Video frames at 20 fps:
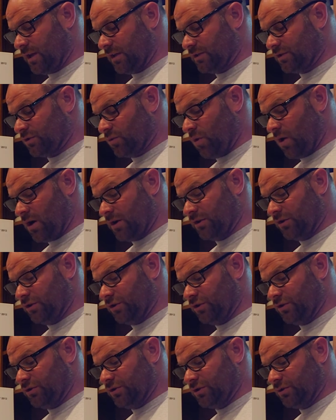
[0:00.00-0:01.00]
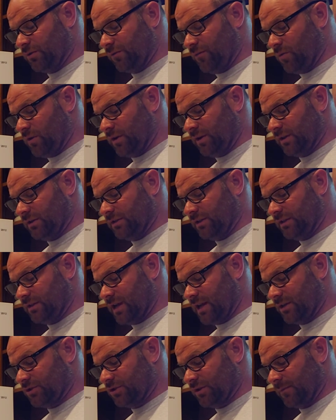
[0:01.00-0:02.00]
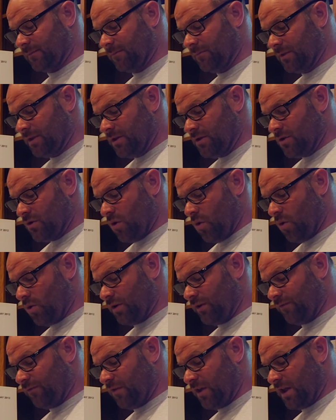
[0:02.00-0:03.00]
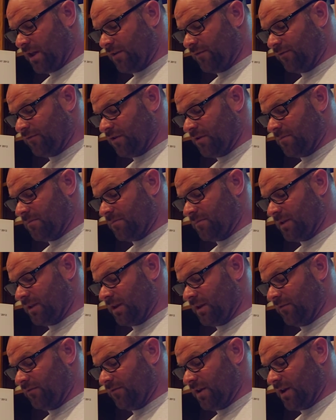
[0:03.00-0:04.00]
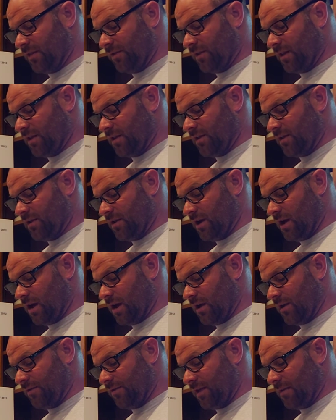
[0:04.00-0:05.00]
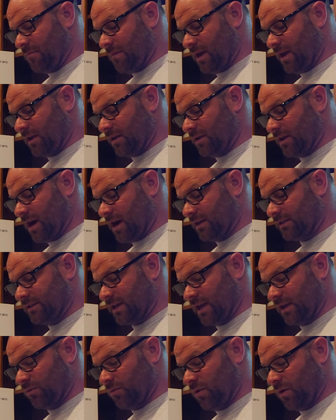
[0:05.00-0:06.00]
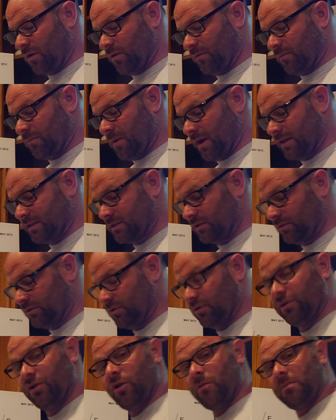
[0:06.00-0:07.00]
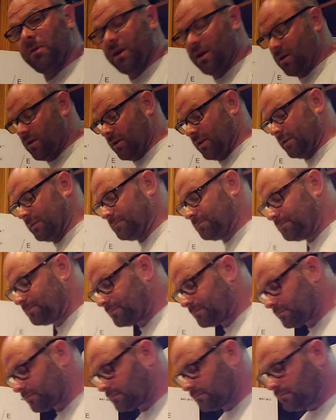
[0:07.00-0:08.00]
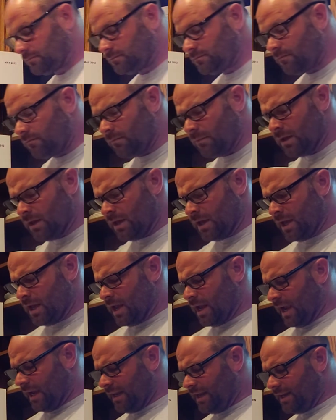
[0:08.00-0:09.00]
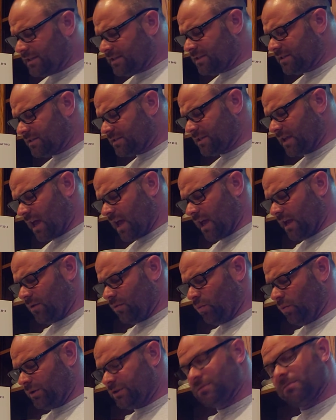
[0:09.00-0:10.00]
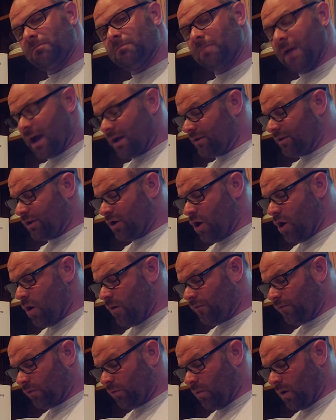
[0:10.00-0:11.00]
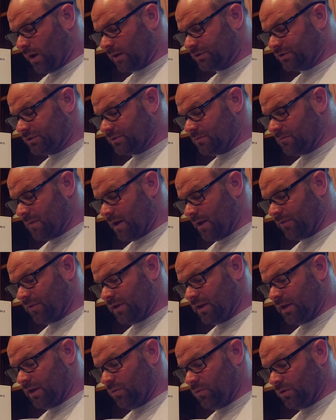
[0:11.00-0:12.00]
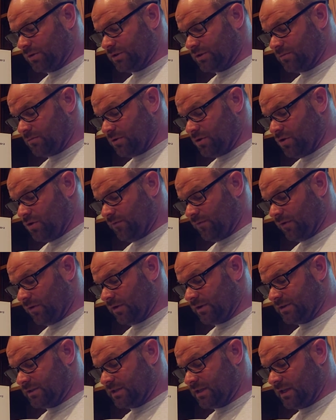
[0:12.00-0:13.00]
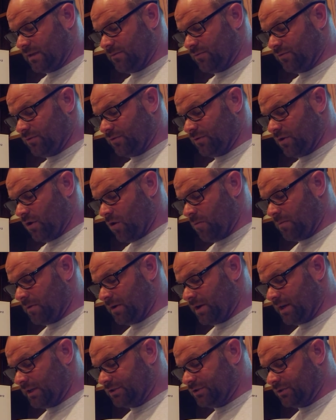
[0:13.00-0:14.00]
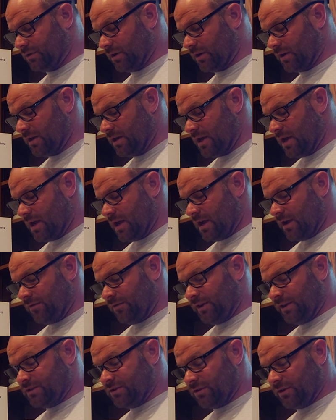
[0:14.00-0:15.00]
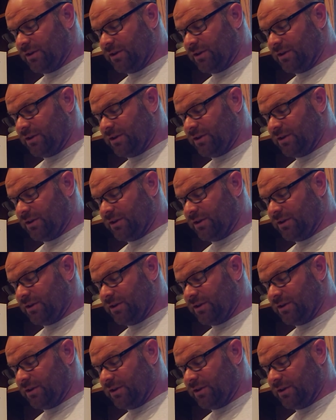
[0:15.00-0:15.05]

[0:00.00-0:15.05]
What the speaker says: squad could use to avoid detection or defend from an event that they make contact while passing through the open area. He needs to decide which bounding overwatch method he wants to maneuver his team through the open danger area. These are